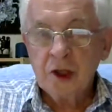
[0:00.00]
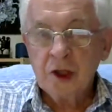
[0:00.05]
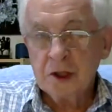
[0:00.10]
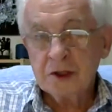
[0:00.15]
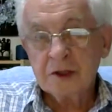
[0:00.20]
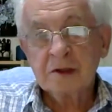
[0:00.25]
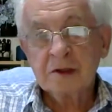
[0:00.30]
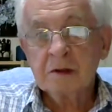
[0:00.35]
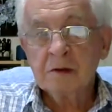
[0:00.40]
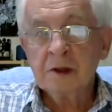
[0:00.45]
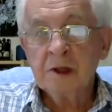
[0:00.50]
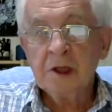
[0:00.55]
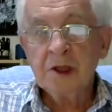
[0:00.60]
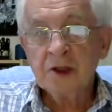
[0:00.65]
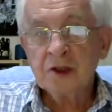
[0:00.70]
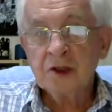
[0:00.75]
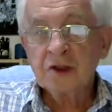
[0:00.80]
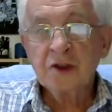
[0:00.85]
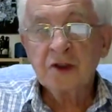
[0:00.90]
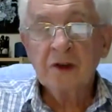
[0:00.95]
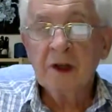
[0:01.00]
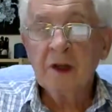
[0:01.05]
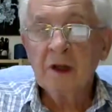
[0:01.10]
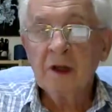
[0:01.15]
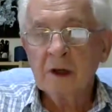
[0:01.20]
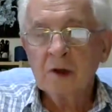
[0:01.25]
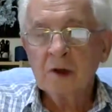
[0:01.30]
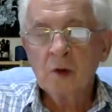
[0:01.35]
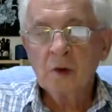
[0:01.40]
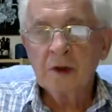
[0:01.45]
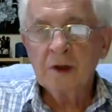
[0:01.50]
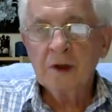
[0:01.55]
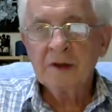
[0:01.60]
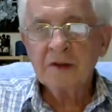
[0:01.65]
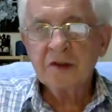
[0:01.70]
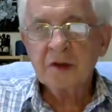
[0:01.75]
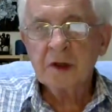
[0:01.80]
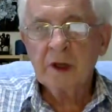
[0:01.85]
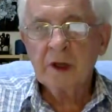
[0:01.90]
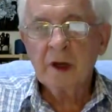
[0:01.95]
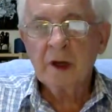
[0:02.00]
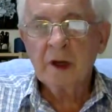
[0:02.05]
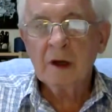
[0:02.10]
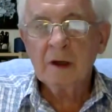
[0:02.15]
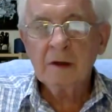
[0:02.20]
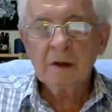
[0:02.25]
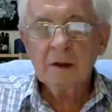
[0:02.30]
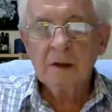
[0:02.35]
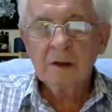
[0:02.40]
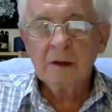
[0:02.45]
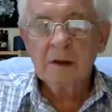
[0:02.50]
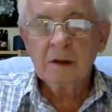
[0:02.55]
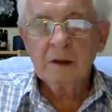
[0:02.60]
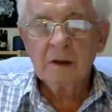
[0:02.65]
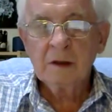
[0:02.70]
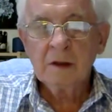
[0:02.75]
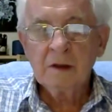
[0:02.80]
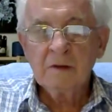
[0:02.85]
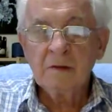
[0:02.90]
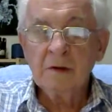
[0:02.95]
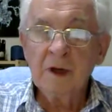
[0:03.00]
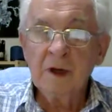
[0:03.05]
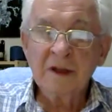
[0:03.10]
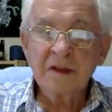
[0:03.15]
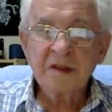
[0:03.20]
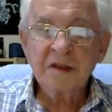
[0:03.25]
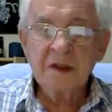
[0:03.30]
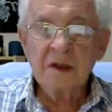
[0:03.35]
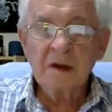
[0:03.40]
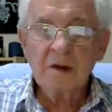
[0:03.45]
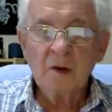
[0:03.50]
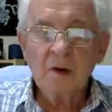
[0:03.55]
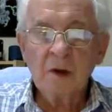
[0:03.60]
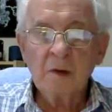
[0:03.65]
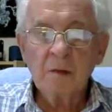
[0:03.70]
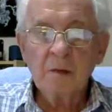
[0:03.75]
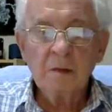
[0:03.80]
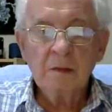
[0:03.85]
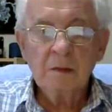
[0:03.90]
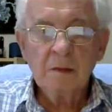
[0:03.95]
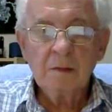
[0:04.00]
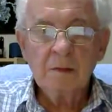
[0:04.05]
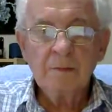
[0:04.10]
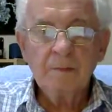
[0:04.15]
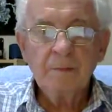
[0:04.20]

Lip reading: Jesus could teach us a thing or two in this regard, if we listened to him.